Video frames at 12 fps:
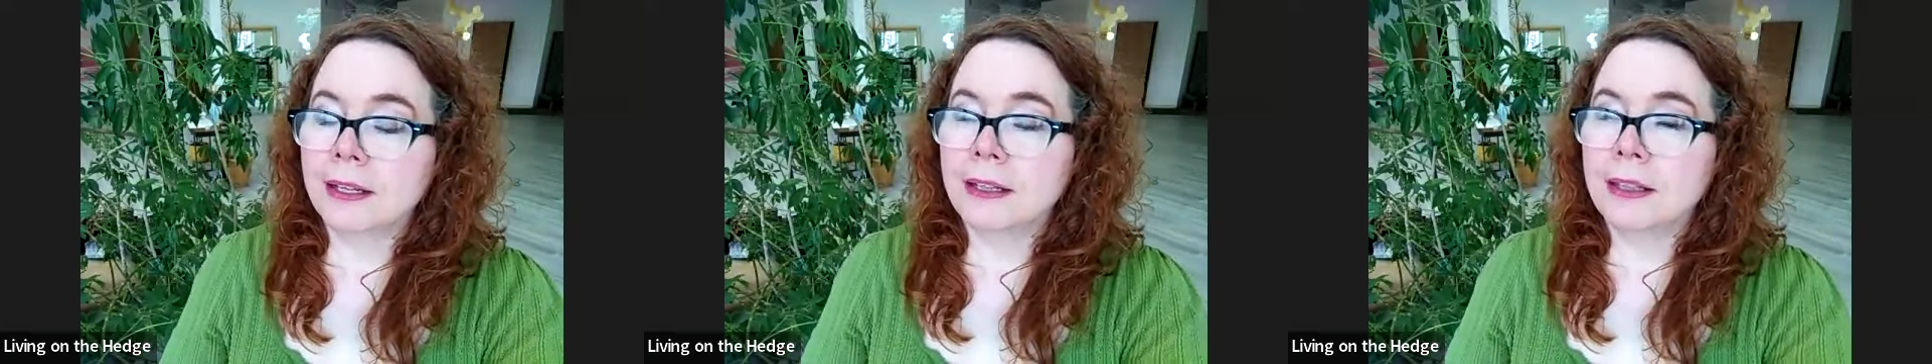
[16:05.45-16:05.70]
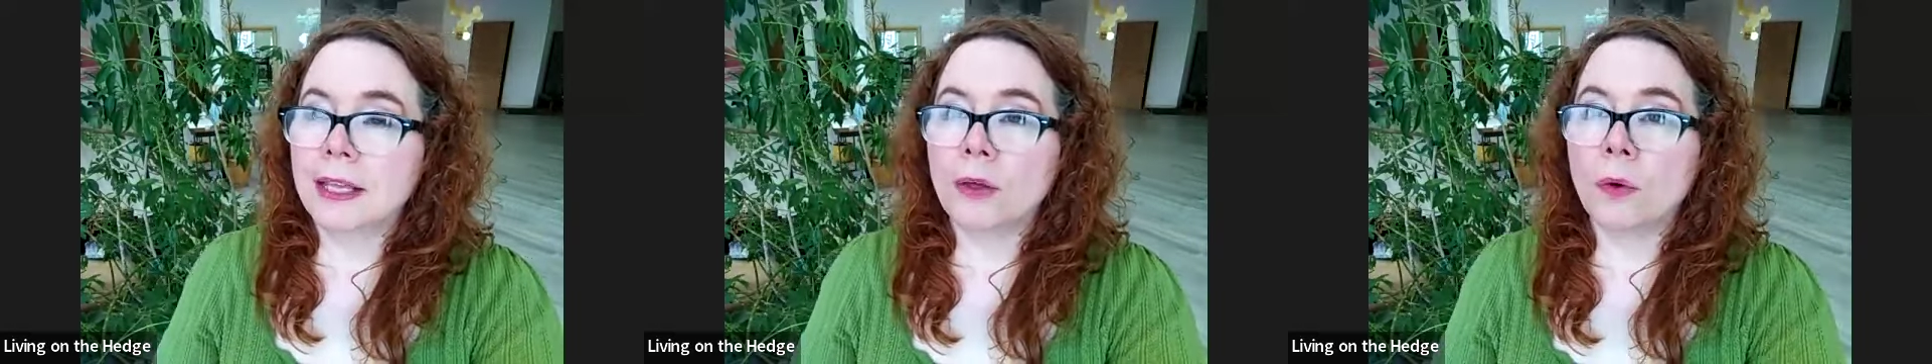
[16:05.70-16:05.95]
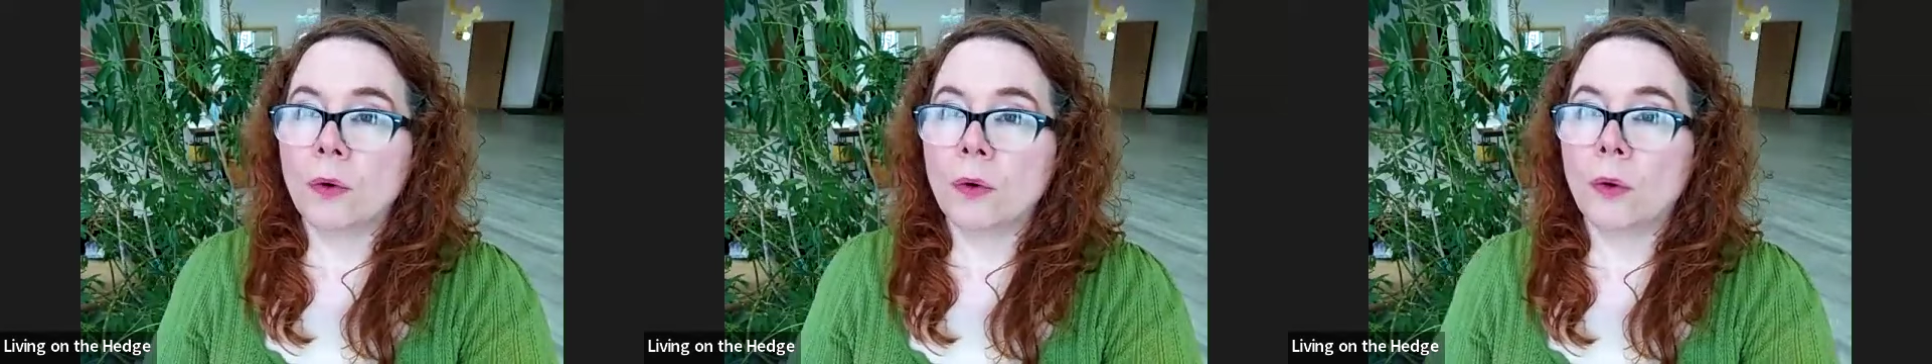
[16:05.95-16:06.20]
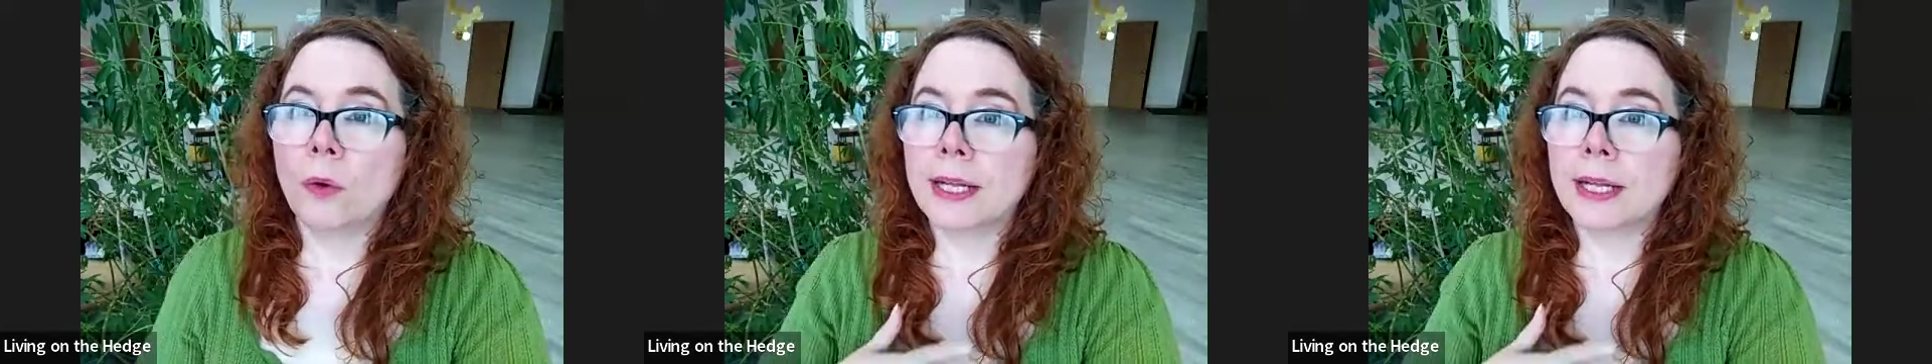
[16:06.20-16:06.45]
that you hold
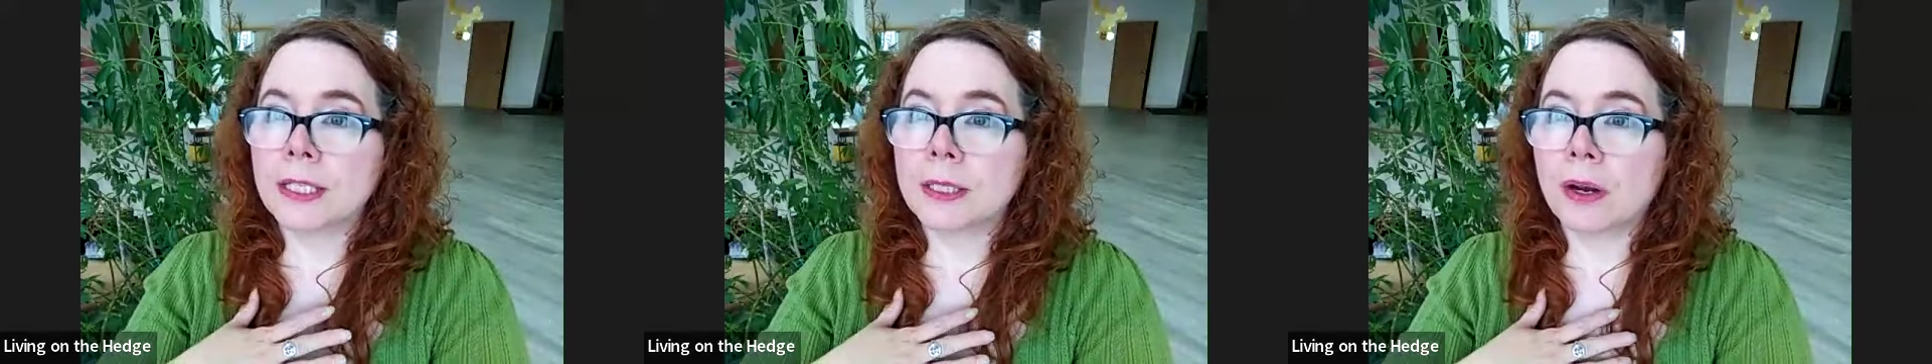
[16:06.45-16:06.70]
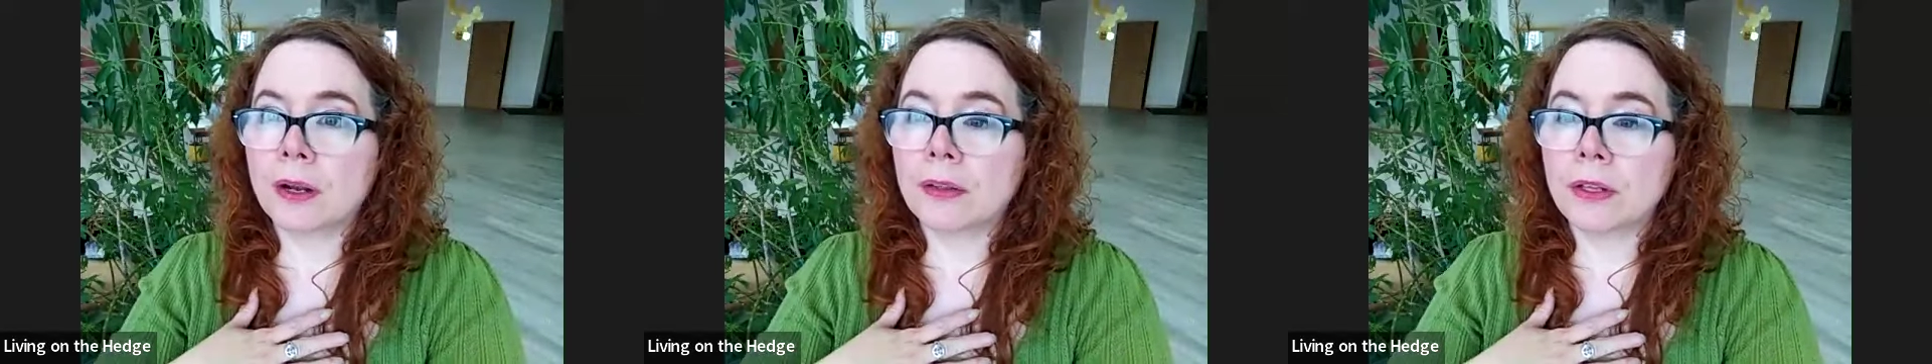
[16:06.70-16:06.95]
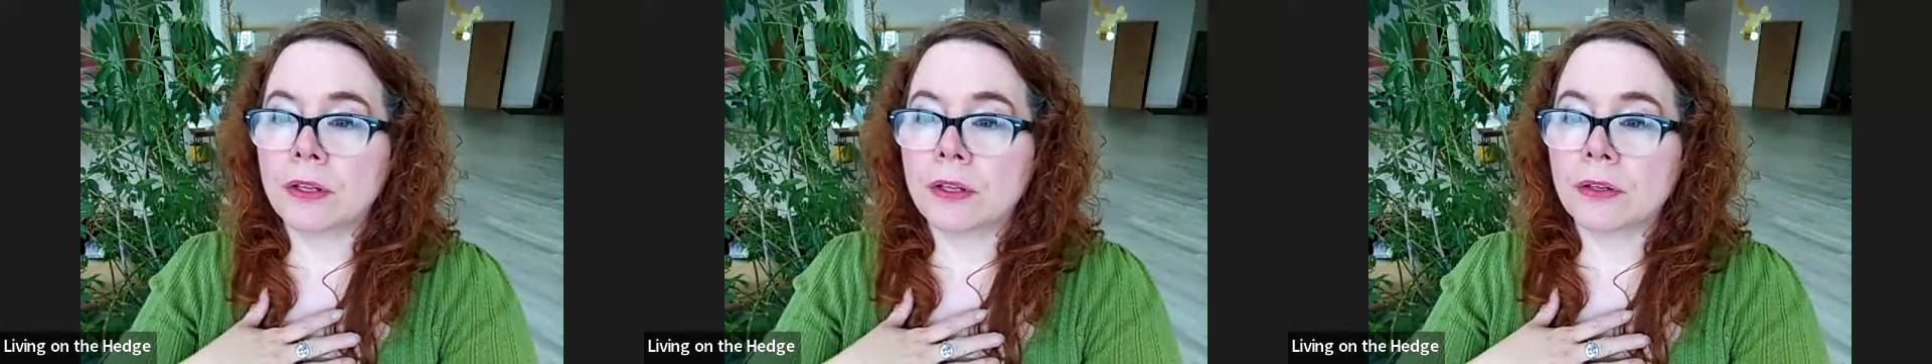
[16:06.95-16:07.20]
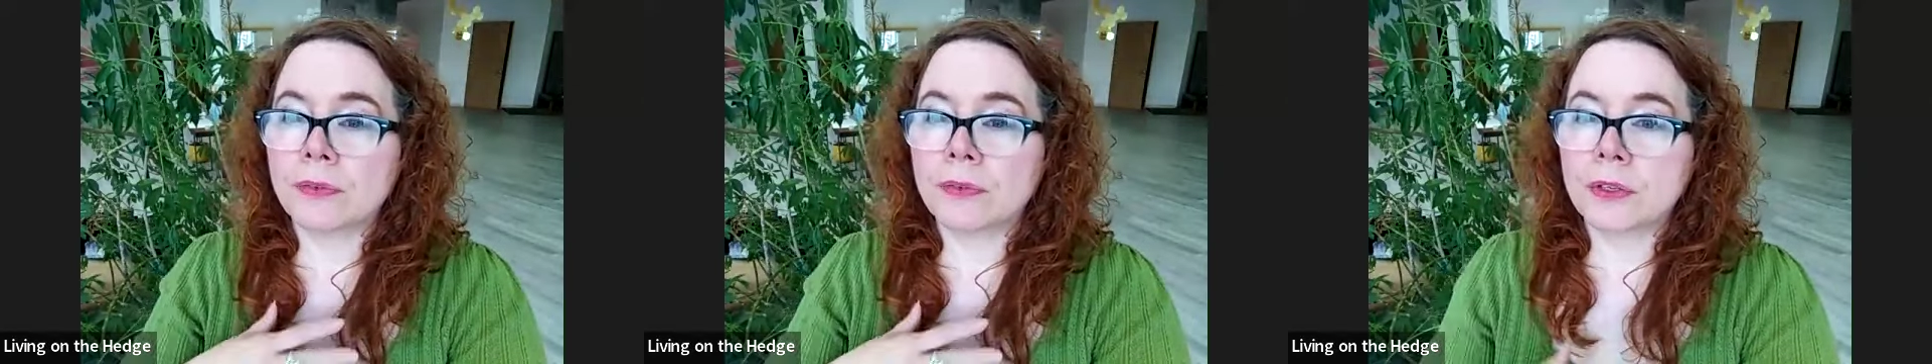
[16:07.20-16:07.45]
that spark of the
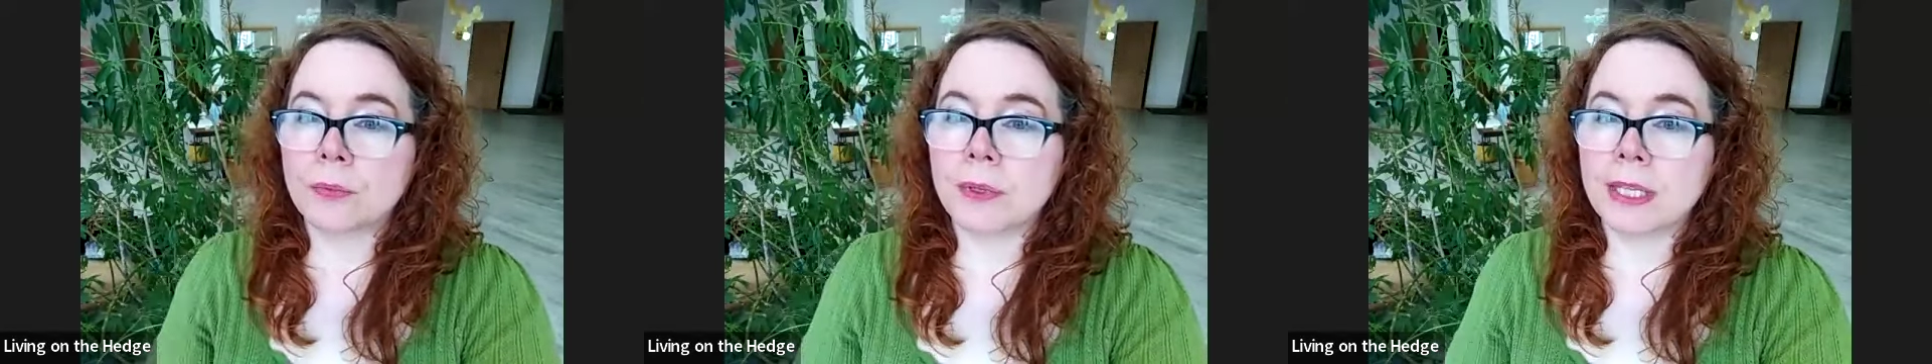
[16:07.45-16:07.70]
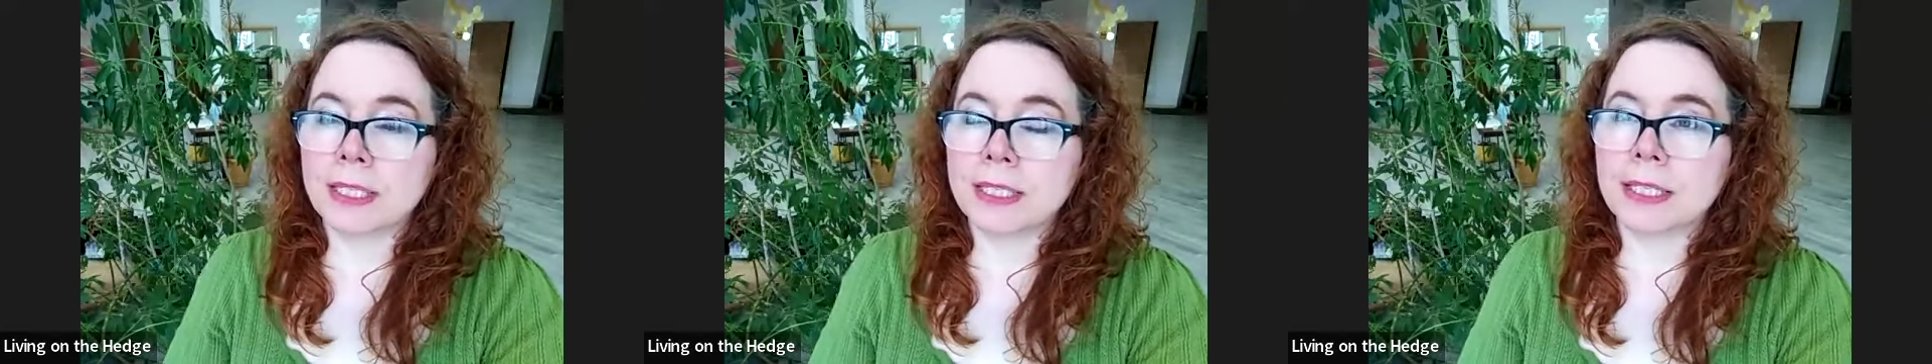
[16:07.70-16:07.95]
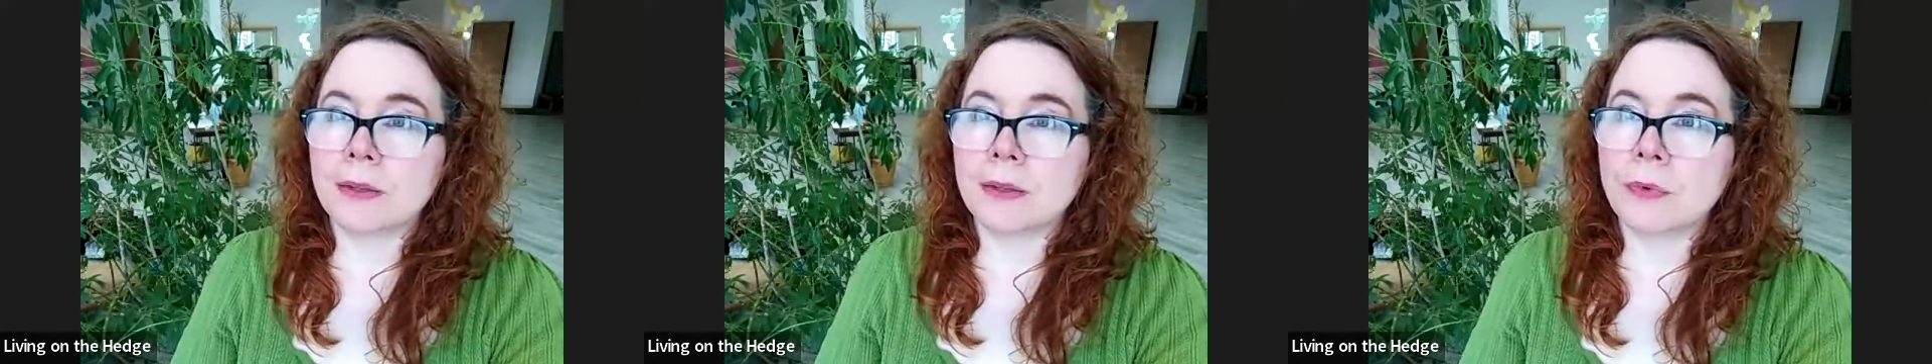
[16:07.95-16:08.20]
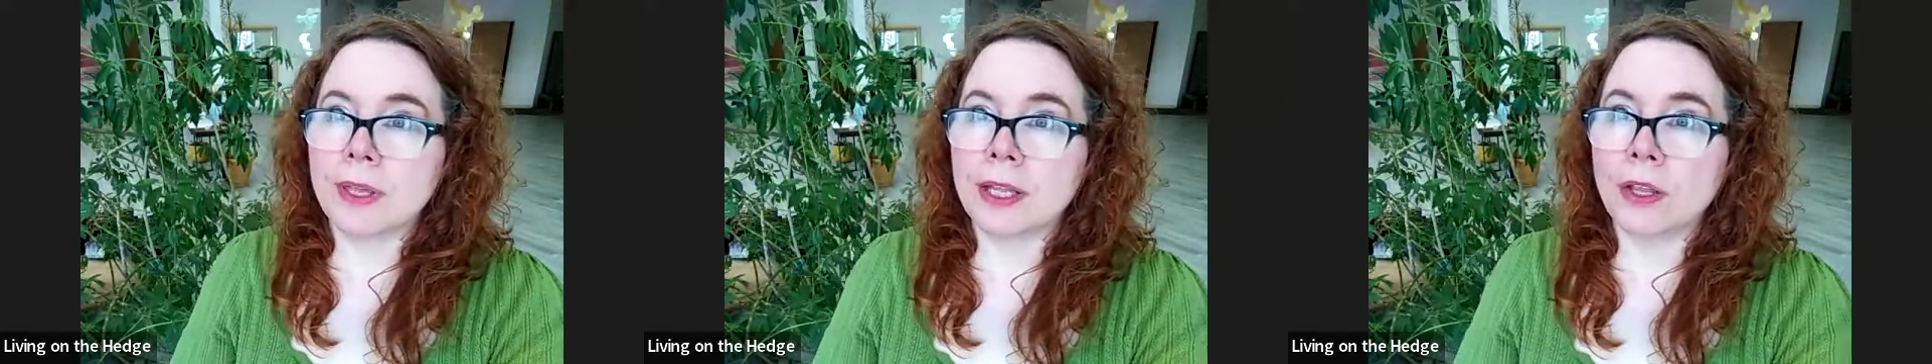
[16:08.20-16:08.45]
universe
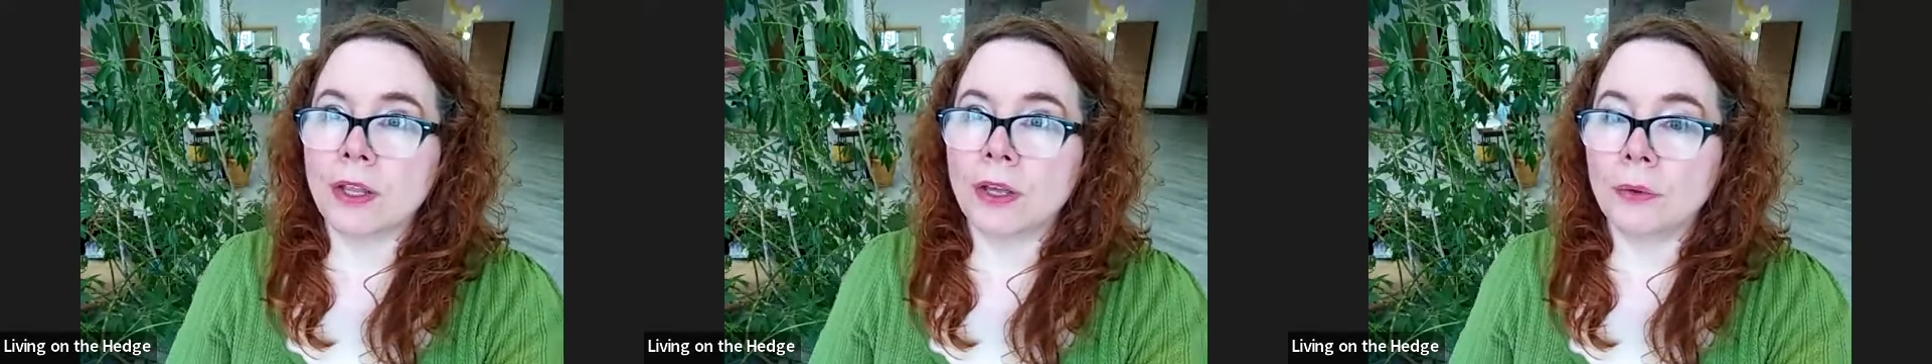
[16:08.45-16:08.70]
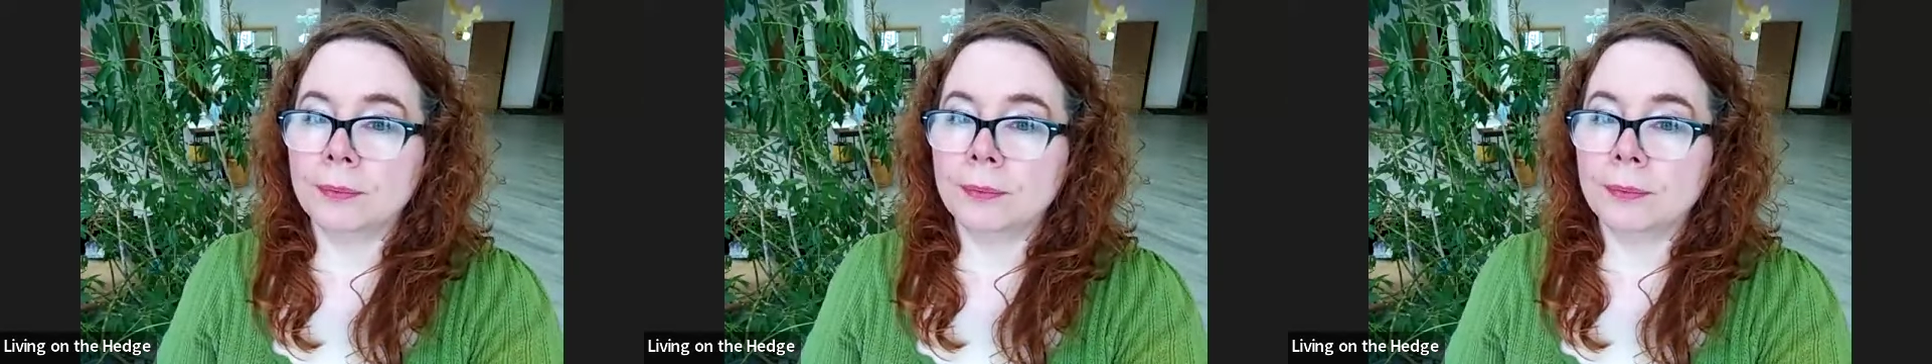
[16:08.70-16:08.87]
within you.